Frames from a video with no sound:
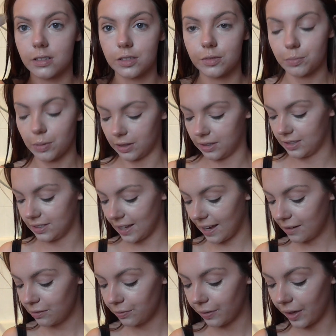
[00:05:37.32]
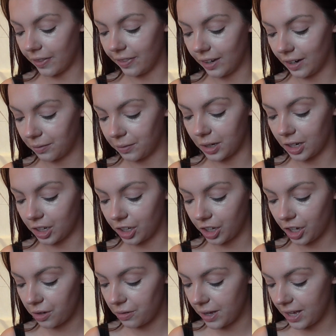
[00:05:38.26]
Spread this out, and then I'm going
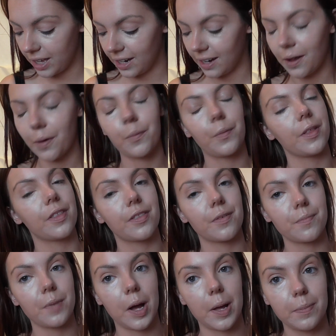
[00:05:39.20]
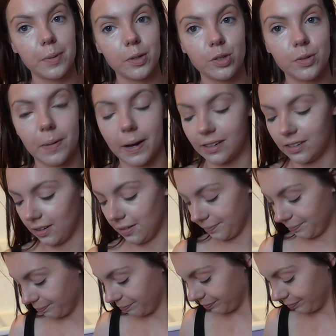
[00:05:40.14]
to go in with my beauty blender.